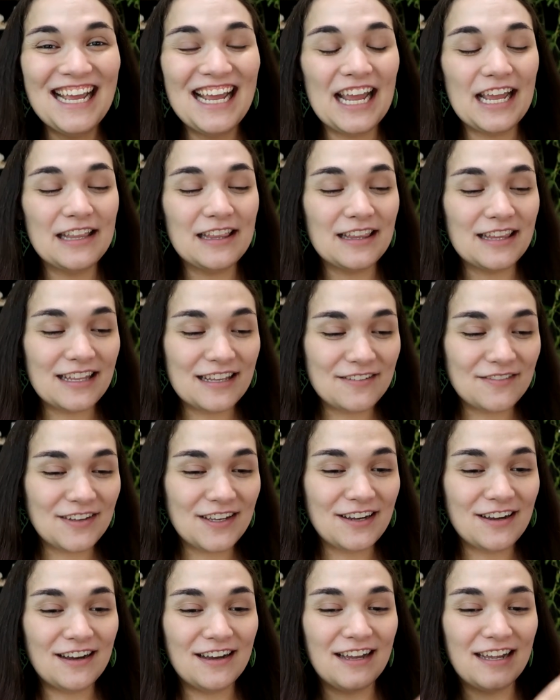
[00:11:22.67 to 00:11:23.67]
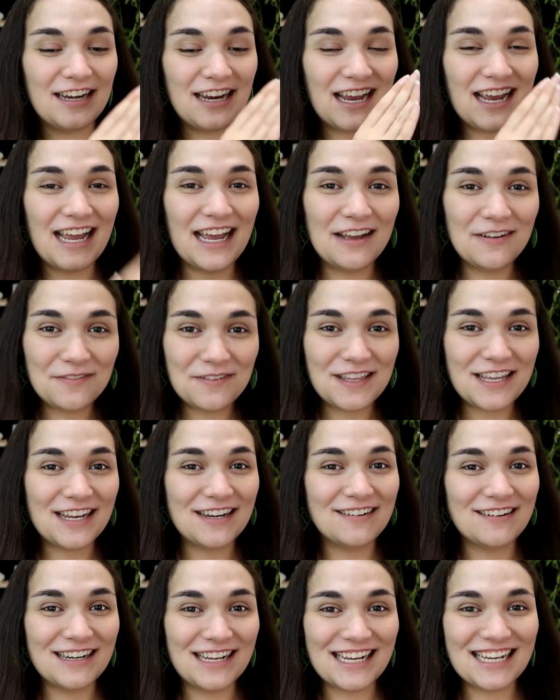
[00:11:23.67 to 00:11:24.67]
and living on half the
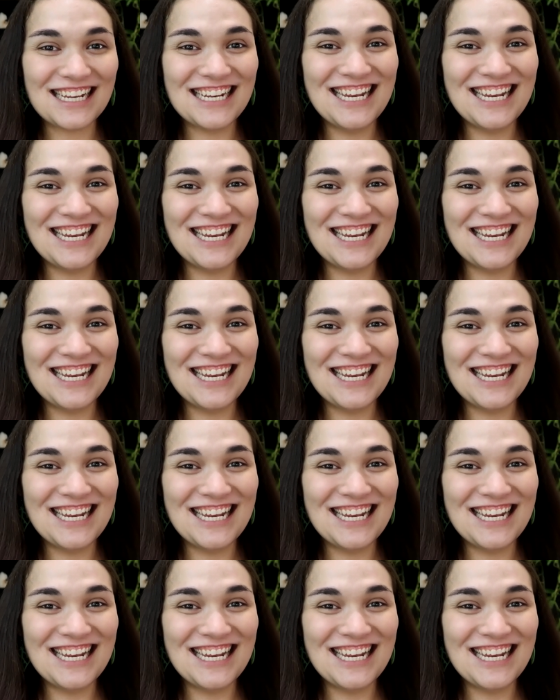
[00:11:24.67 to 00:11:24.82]
internet